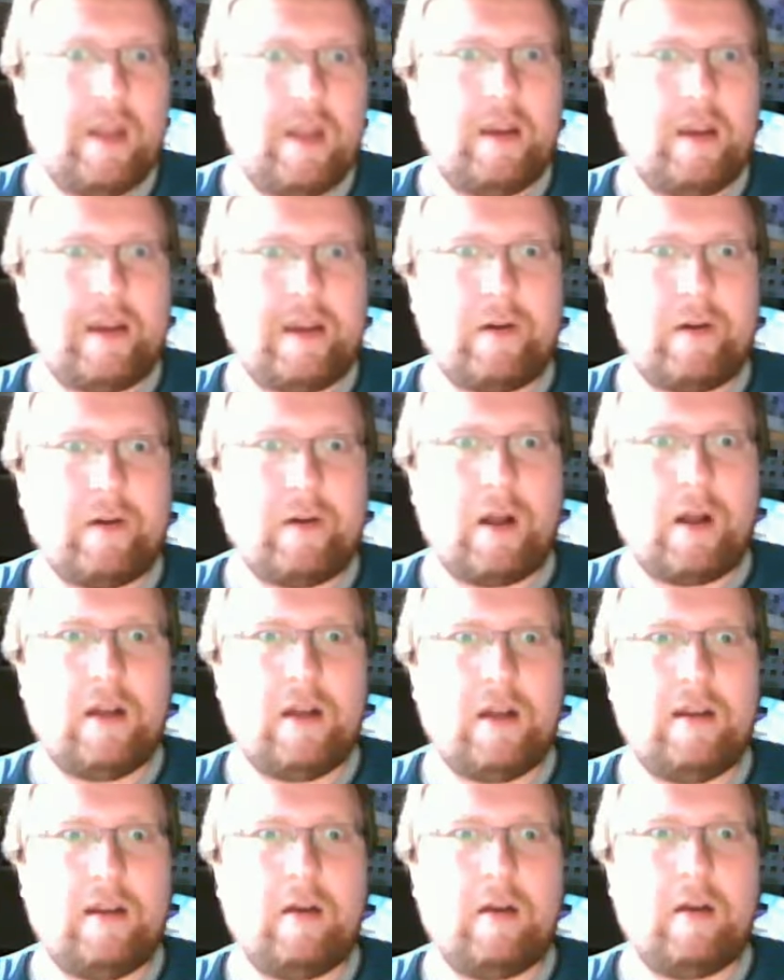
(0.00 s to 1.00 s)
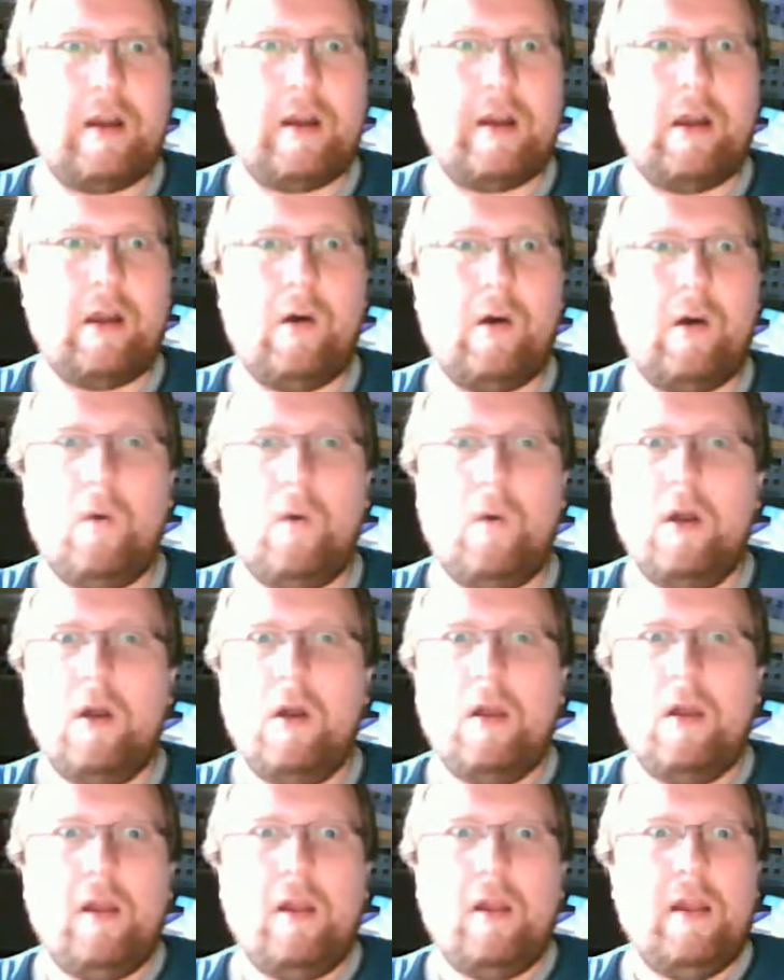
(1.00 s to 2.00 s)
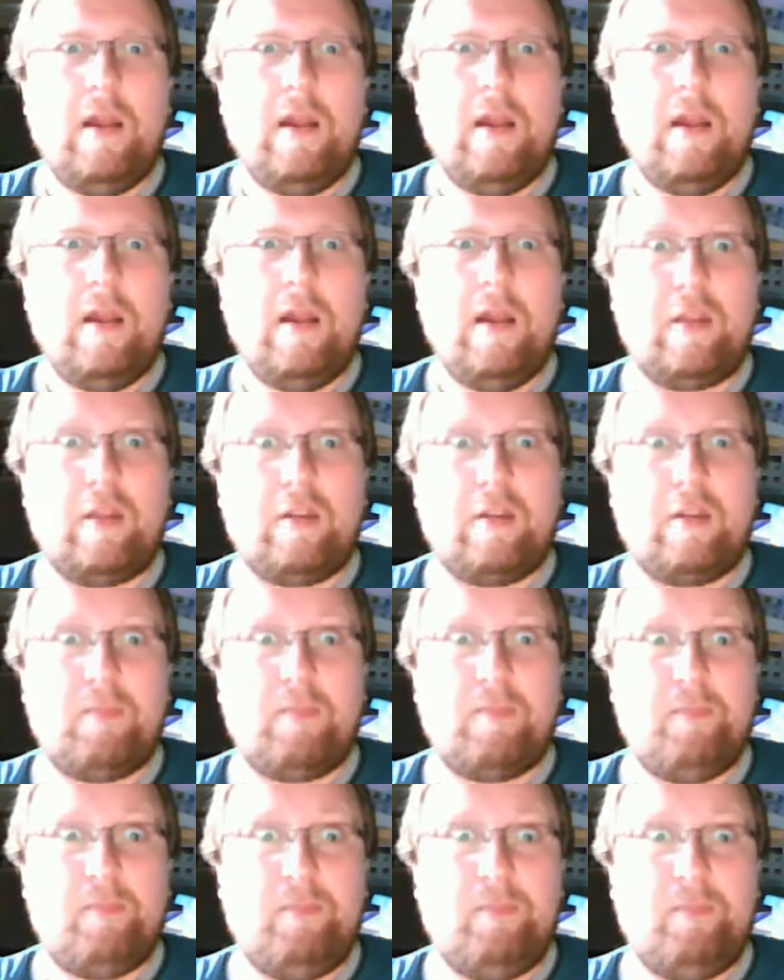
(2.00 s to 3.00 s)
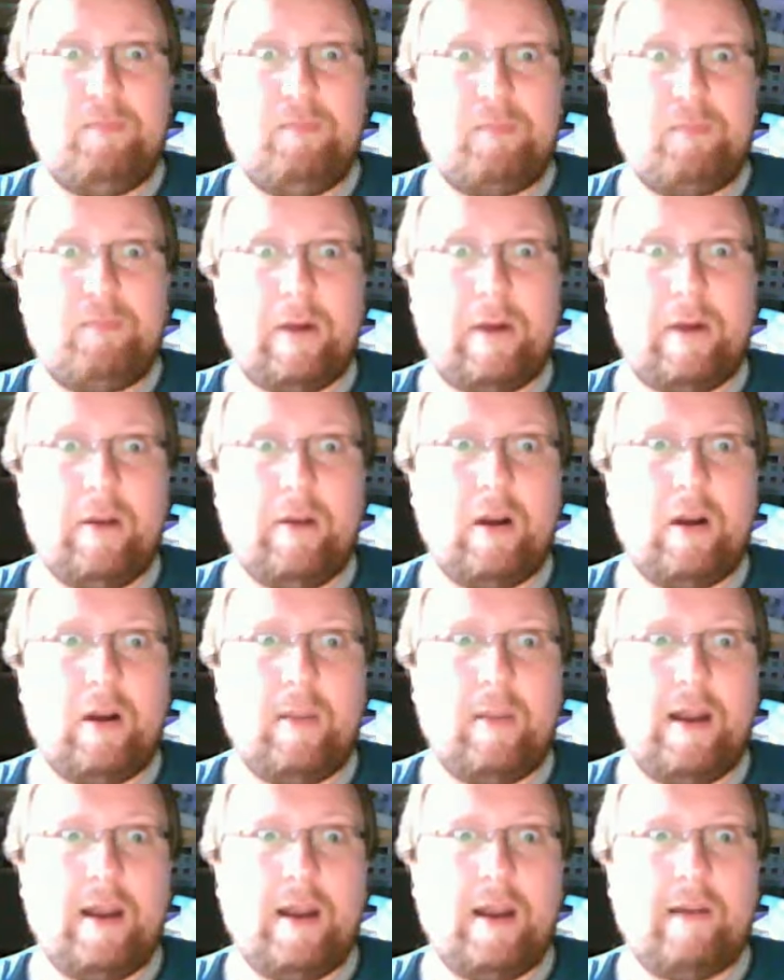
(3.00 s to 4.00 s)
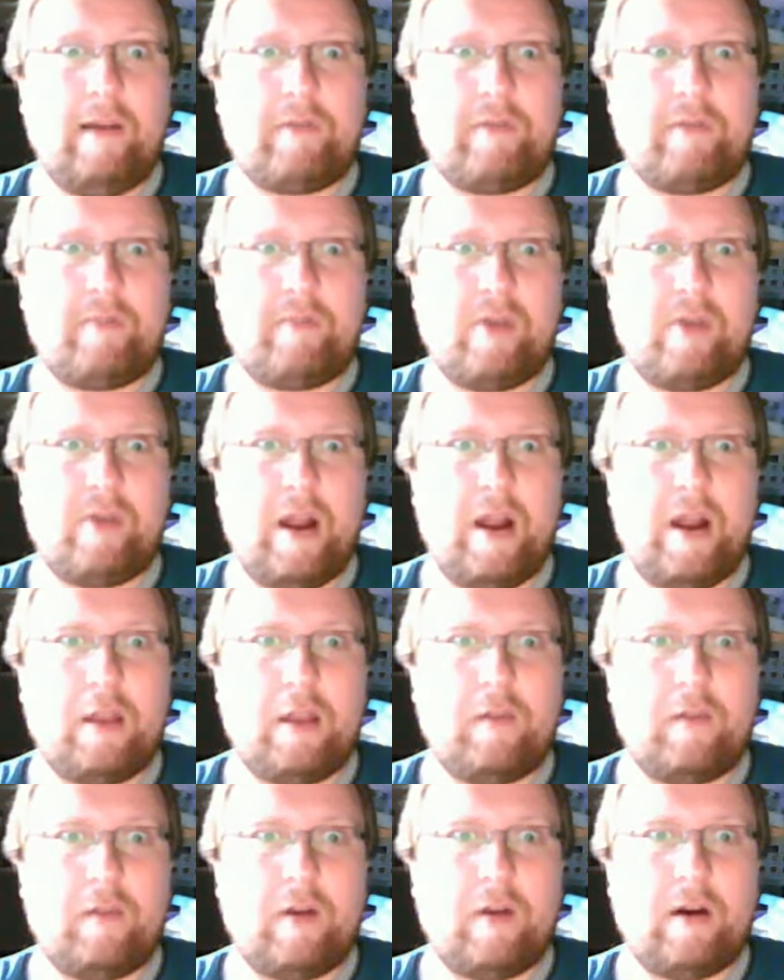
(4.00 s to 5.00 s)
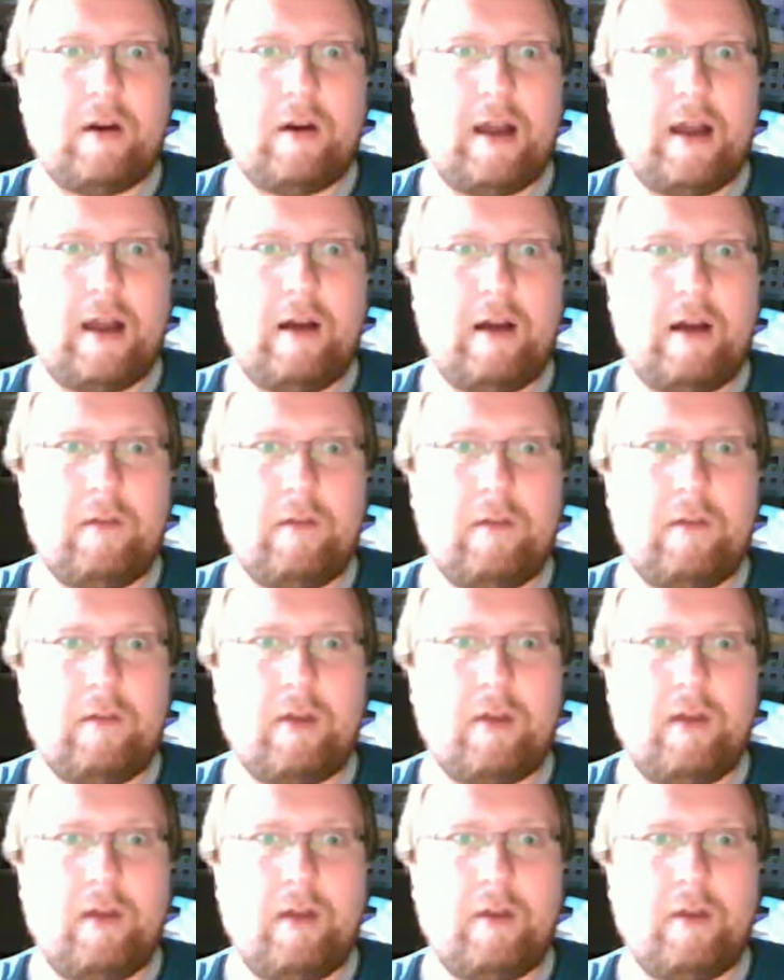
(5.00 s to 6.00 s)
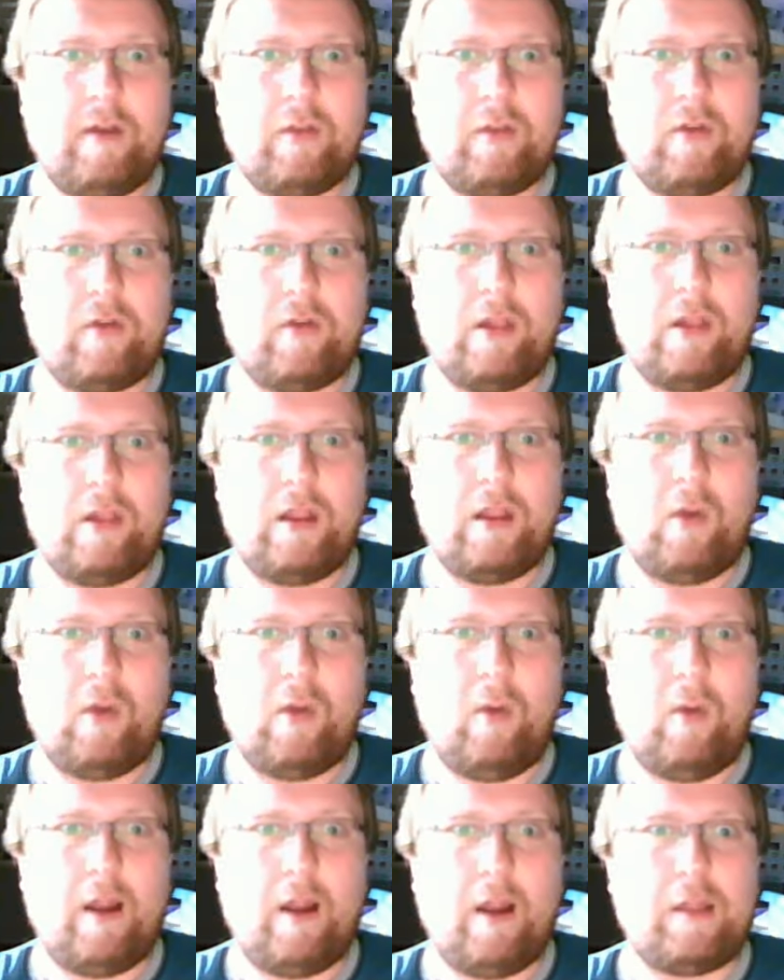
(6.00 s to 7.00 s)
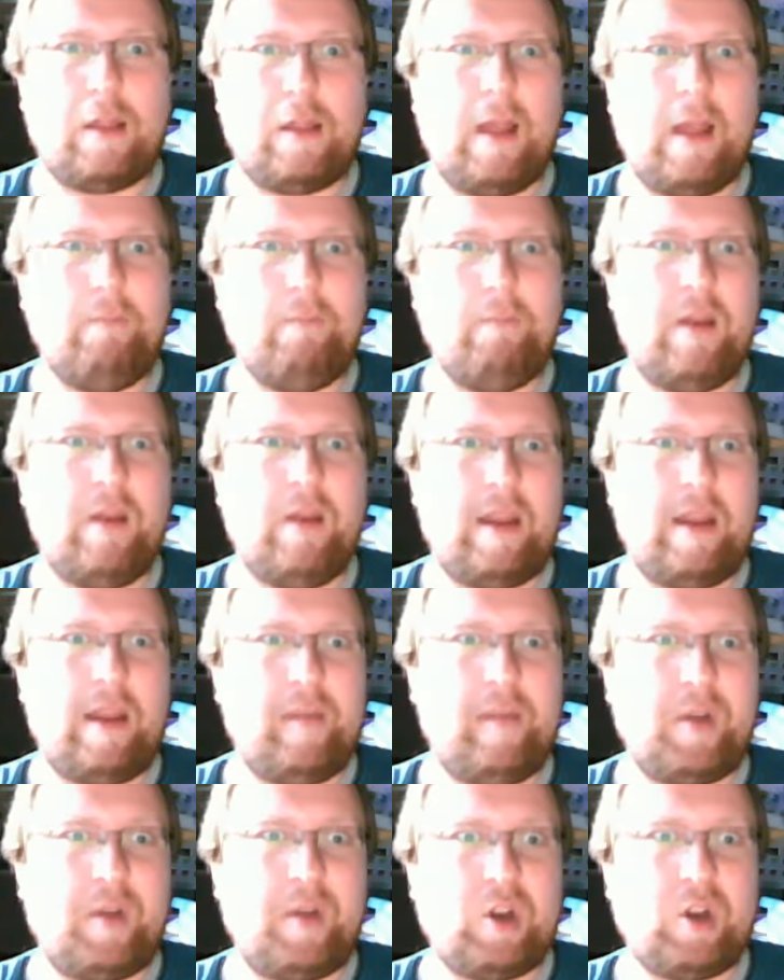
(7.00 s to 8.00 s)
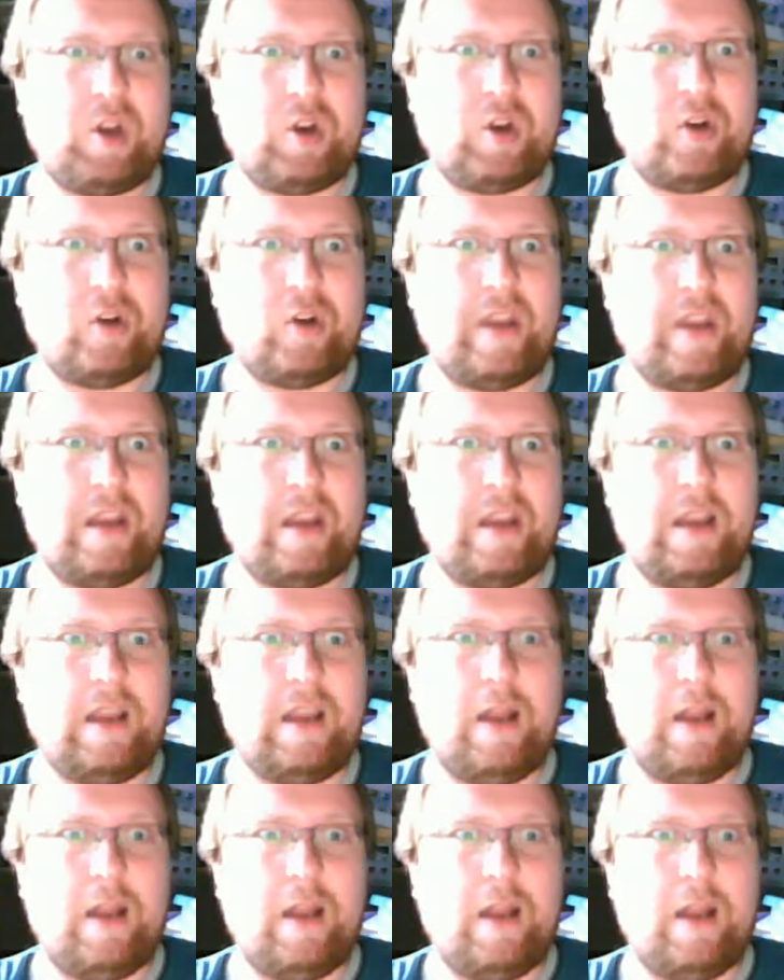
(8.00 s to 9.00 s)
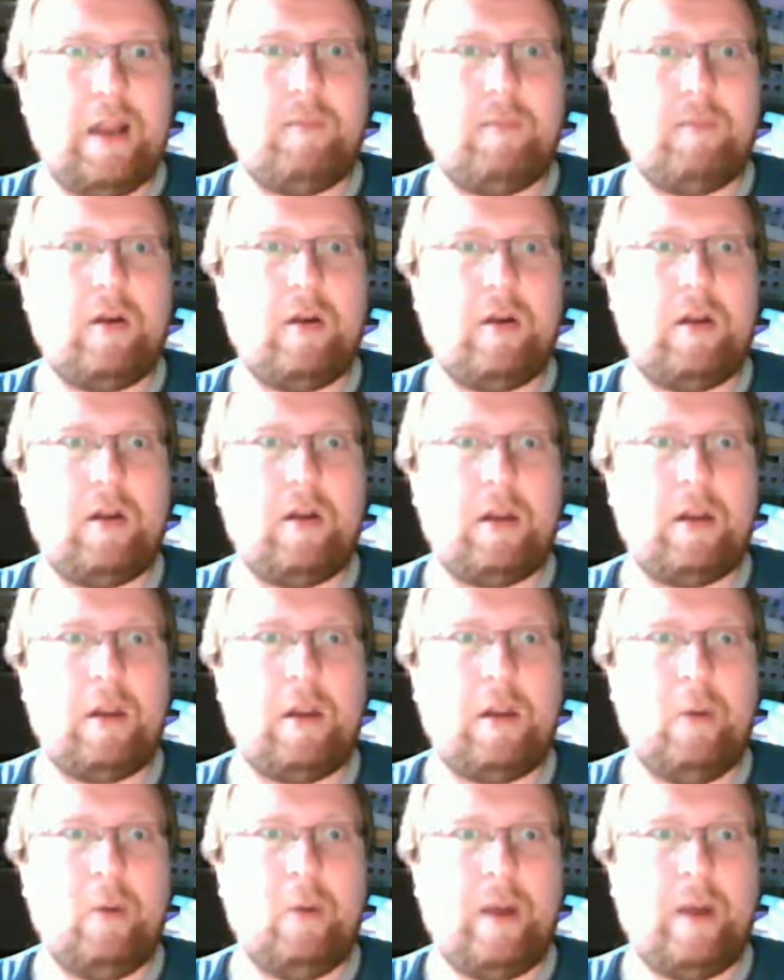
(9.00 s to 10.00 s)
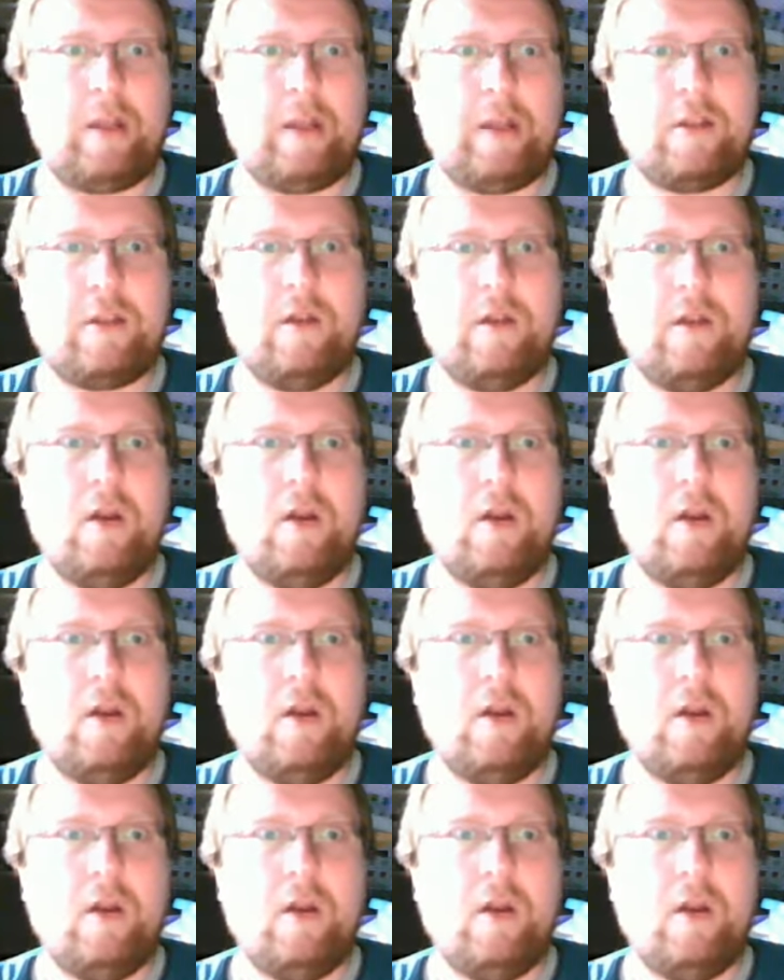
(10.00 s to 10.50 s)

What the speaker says: Here in Ontario, it's probably going to be a different price if you're out of province or in the US. I'm not even sure you can get this beer in the US,